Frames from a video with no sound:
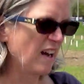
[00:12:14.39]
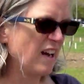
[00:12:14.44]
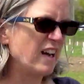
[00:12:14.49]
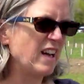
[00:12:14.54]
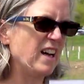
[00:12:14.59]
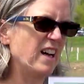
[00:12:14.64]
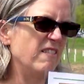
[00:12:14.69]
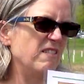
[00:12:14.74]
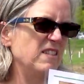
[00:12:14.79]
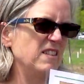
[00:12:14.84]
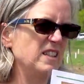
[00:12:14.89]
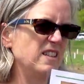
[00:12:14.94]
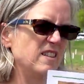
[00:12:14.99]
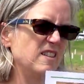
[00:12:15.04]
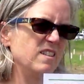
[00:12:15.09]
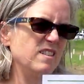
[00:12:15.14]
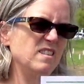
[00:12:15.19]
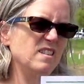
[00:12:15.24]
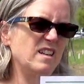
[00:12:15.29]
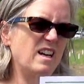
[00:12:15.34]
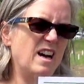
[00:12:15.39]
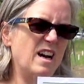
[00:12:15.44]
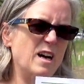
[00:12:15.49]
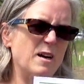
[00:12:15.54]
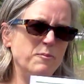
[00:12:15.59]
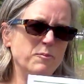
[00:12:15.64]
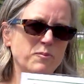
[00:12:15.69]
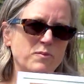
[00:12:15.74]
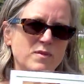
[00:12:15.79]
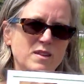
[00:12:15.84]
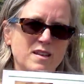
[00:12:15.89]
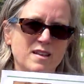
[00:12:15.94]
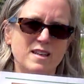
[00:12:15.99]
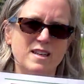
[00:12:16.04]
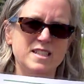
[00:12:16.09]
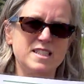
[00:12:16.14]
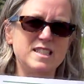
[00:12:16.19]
I have a little kind of